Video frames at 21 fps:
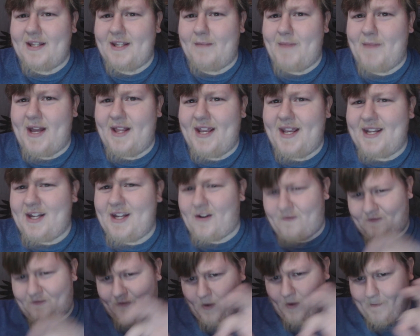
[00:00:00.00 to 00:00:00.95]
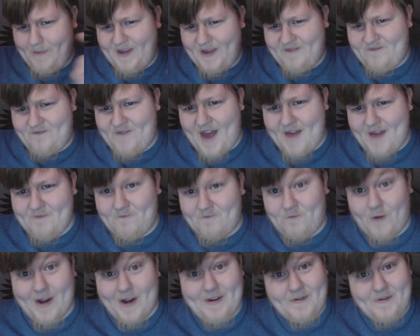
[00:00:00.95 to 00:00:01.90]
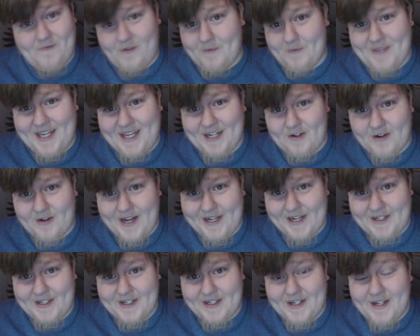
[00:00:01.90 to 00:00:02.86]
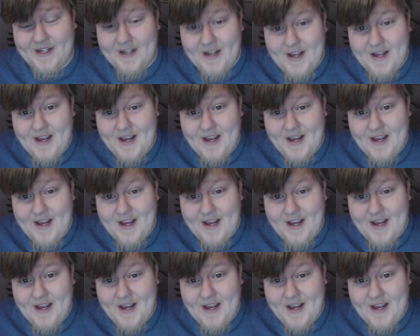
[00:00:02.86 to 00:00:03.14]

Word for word: in the belly and your frumpy fat friend from the internet.